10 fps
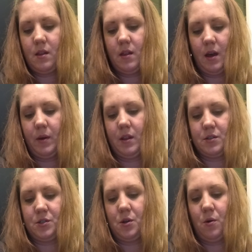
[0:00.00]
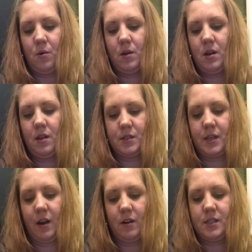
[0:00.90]
That way there's
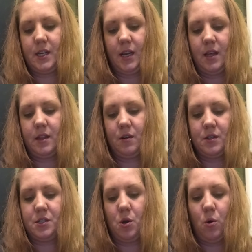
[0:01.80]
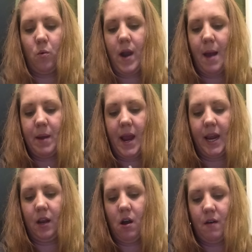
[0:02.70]
guarantee that there is no wrap
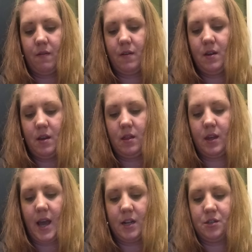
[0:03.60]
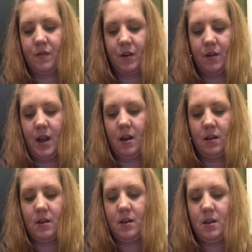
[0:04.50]
hanging off the edge of your nail,
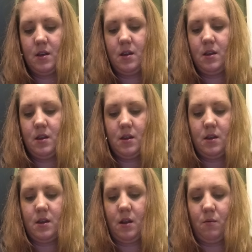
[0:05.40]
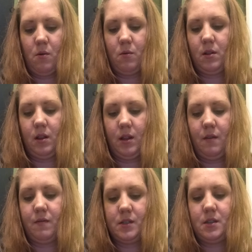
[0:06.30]
and it won't
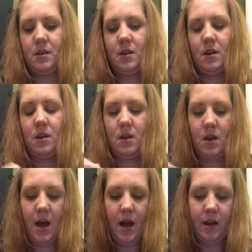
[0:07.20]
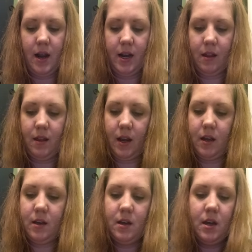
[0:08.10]
lift on anything.
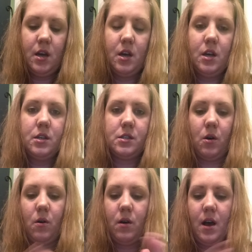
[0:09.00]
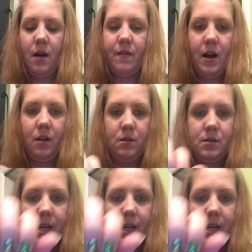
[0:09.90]
So I'll file those